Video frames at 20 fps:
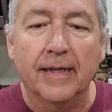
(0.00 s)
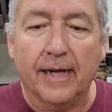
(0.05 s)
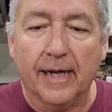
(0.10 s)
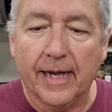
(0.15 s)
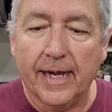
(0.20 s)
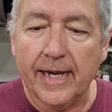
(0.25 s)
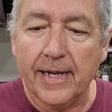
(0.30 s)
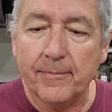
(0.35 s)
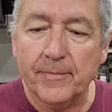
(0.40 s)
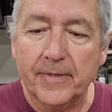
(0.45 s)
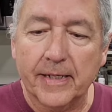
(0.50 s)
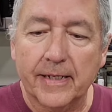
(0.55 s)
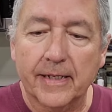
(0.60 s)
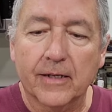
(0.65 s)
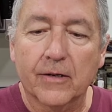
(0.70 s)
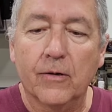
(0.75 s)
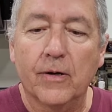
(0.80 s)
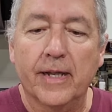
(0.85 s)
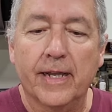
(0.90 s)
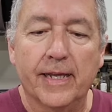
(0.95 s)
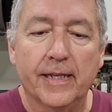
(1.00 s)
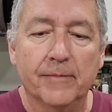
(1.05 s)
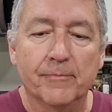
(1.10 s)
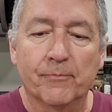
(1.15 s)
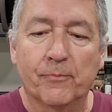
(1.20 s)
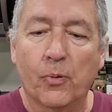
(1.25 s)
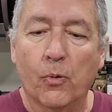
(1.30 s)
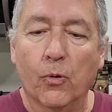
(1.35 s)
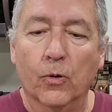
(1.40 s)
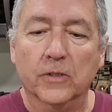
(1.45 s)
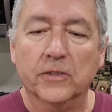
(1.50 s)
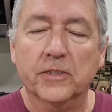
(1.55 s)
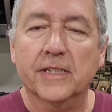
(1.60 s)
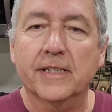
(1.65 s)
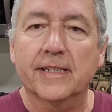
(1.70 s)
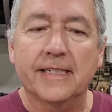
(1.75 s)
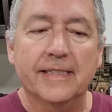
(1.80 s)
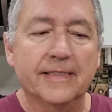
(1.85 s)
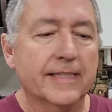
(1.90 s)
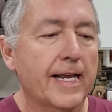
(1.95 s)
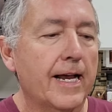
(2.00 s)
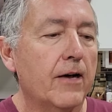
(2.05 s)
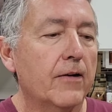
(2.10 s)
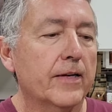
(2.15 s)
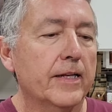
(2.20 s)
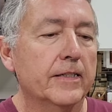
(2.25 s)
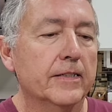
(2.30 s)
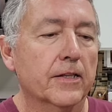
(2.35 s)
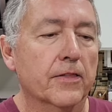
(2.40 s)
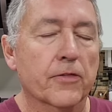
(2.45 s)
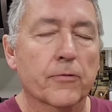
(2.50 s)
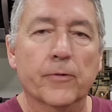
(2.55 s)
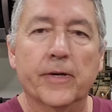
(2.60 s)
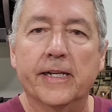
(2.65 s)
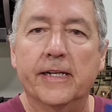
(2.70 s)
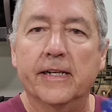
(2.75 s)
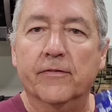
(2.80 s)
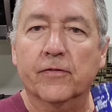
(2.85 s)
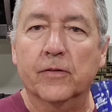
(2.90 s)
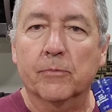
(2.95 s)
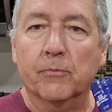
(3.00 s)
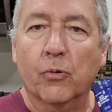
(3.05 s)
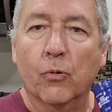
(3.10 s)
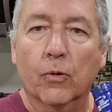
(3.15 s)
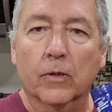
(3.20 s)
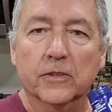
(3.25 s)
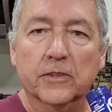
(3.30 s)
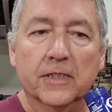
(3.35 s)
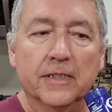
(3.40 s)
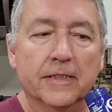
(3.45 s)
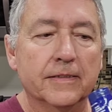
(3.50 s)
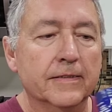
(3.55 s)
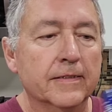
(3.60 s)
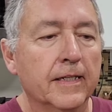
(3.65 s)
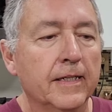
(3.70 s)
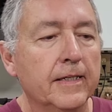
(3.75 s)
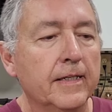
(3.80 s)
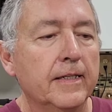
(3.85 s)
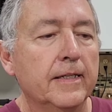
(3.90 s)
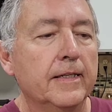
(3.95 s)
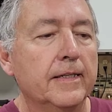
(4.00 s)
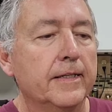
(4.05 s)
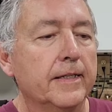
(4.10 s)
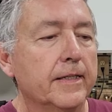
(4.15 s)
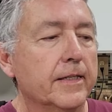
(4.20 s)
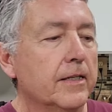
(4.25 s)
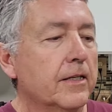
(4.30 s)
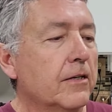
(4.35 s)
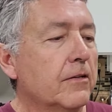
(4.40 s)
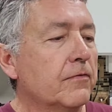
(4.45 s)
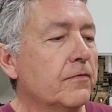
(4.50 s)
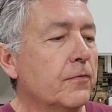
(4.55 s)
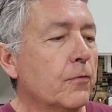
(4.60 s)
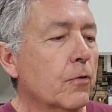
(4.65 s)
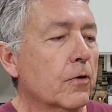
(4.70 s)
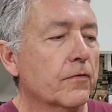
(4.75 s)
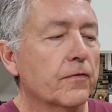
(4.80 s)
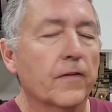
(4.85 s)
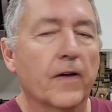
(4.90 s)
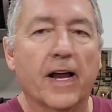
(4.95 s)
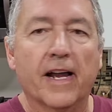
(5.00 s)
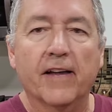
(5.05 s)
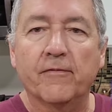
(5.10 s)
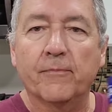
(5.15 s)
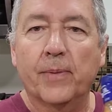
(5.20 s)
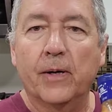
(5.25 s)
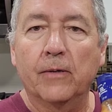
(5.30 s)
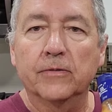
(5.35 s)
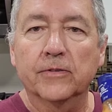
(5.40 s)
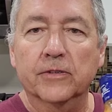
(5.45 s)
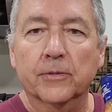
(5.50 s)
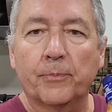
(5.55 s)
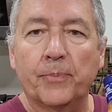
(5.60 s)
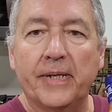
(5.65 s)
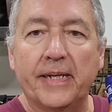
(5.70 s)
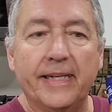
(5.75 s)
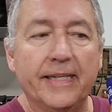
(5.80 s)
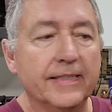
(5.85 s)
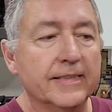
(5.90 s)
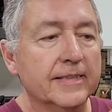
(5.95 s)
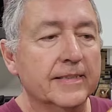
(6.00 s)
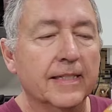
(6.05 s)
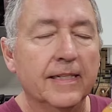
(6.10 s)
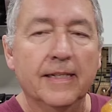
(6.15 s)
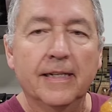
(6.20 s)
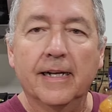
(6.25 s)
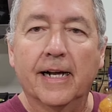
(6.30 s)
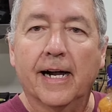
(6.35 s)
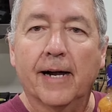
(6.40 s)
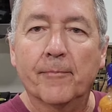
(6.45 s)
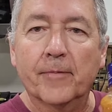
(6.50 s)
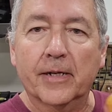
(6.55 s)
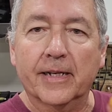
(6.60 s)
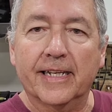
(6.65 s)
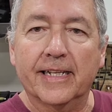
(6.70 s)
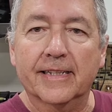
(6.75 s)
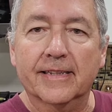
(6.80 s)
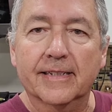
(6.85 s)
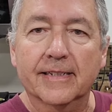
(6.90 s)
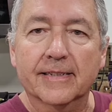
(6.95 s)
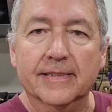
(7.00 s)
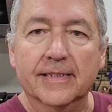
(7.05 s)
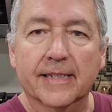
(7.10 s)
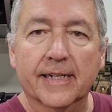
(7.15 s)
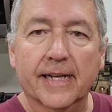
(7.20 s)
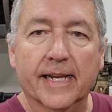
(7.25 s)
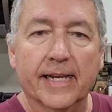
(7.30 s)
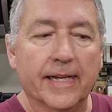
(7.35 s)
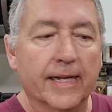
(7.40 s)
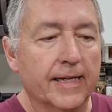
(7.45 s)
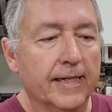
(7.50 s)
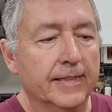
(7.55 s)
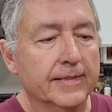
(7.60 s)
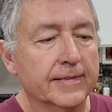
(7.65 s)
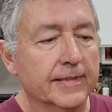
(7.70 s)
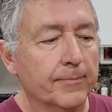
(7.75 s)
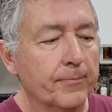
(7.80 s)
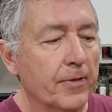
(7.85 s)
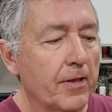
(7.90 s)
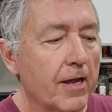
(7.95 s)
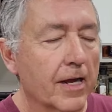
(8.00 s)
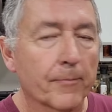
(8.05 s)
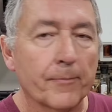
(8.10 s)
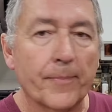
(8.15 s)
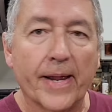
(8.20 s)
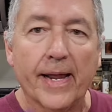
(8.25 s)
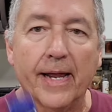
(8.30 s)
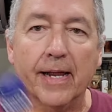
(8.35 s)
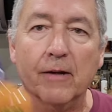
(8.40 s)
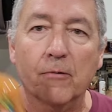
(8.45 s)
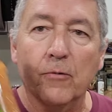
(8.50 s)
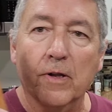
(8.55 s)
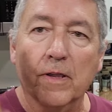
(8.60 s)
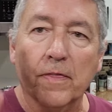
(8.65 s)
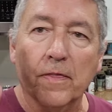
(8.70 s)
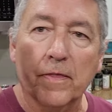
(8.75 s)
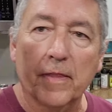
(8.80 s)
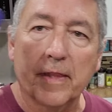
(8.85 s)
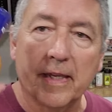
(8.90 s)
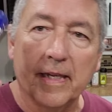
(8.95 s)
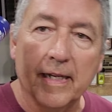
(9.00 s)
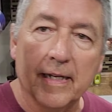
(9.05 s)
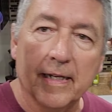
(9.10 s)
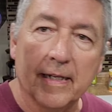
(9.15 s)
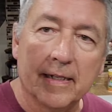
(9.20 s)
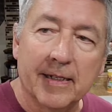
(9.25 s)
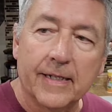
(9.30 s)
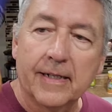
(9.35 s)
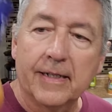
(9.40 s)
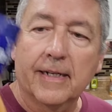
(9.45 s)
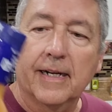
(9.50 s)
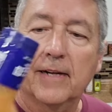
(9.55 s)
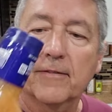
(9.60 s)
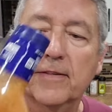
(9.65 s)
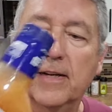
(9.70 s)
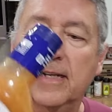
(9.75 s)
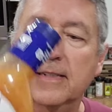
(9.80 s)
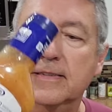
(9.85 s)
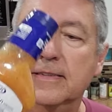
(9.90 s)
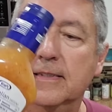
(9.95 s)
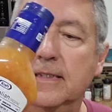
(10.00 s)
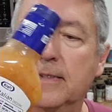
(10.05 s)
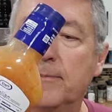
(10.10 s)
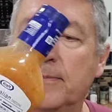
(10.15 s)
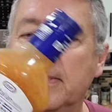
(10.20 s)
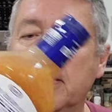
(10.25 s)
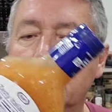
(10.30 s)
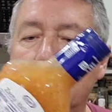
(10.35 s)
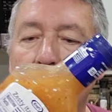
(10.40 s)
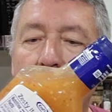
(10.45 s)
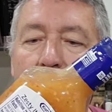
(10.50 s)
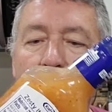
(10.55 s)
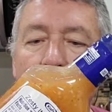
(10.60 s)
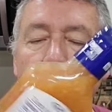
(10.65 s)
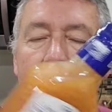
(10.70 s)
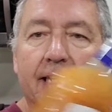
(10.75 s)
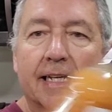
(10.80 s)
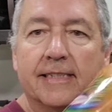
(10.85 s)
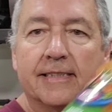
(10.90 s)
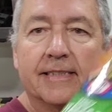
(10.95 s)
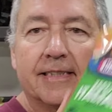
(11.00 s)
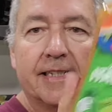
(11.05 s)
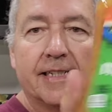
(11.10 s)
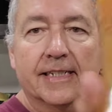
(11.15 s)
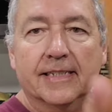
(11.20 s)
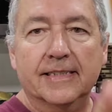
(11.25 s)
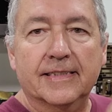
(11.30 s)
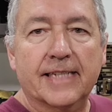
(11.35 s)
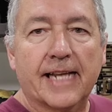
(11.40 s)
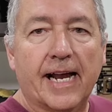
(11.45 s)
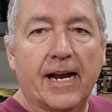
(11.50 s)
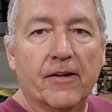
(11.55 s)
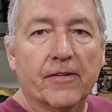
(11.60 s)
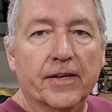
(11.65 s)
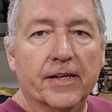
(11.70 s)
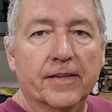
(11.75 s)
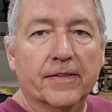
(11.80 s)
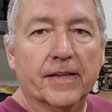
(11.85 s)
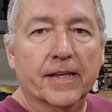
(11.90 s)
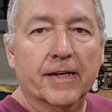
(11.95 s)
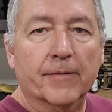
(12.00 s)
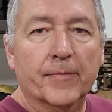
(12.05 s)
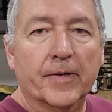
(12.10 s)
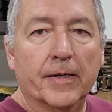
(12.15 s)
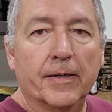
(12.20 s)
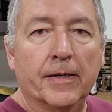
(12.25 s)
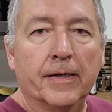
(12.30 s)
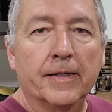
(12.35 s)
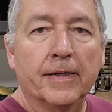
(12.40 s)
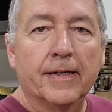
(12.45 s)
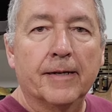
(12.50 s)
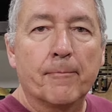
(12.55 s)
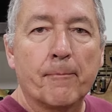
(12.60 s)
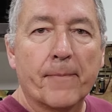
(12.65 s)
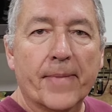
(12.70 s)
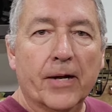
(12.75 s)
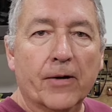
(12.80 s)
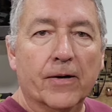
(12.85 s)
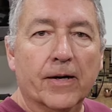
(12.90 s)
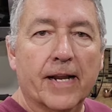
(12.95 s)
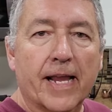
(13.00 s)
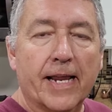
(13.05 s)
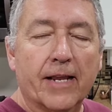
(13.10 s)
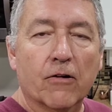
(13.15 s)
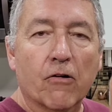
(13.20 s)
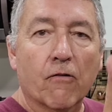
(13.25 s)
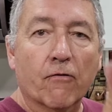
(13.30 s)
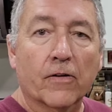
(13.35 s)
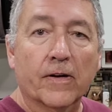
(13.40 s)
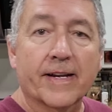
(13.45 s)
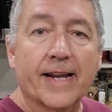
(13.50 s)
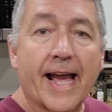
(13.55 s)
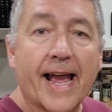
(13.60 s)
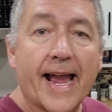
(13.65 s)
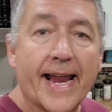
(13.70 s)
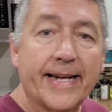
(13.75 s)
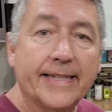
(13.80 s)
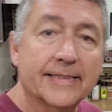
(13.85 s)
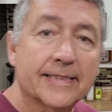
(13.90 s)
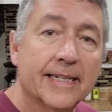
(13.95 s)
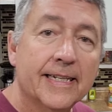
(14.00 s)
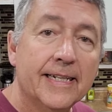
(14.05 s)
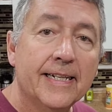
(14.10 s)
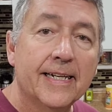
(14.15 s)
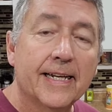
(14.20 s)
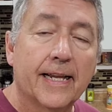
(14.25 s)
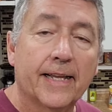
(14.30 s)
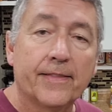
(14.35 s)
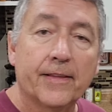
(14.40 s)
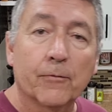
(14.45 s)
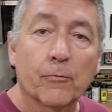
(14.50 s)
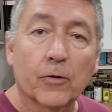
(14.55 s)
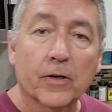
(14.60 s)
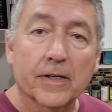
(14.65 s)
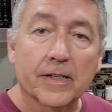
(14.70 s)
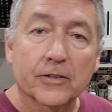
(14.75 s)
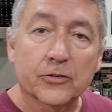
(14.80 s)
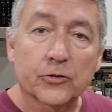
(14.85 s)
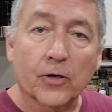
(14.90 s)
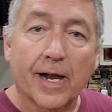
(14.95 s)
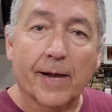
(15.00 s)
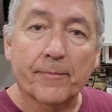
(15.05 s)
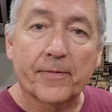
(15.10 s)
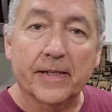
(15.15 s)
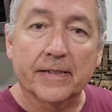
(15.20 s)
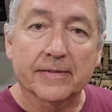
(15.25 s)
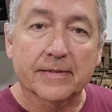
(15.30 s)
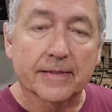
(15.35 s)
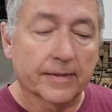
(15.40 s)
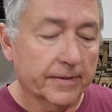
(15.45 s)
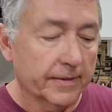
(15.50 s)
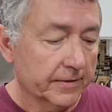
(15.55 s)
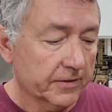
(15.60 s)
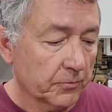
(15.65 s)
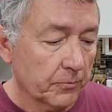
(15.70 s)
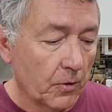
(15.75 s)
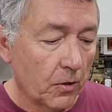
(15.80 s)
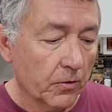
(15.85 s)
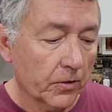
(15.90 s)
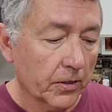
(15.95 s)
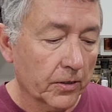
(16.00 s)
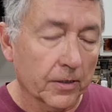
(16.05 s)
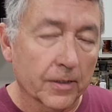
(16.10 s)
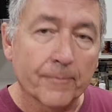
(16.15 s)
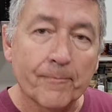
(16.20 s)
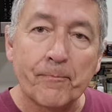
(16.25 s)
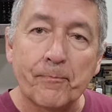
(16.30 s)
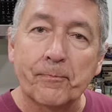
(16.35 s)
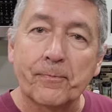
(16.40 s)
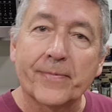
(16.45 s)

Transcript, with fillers: I am going to go ahead and portion these out into three different portions, you know, 4 or 5 bones a piece. I'm going to get this in a Ziploc bag with the, I've got some Zesty Italian that I'm going to marinate overnight. And then we're going to drop this in the smoker.